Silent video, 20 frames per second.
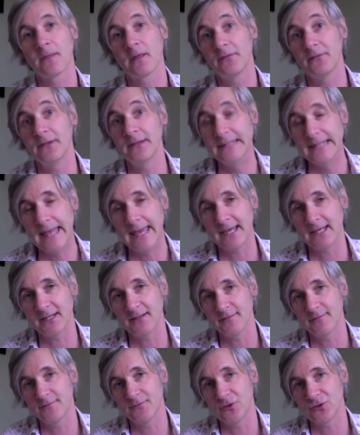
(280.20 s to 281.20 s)
the
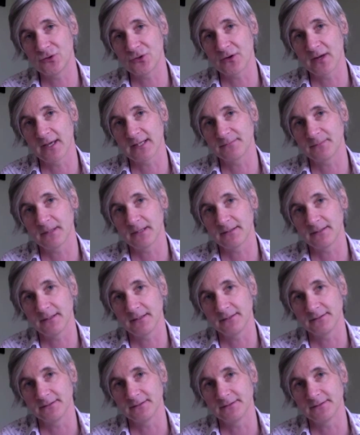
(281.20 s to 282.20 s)
negative future
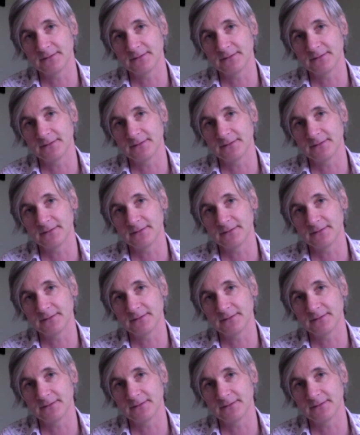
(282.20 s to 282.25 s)
expectations.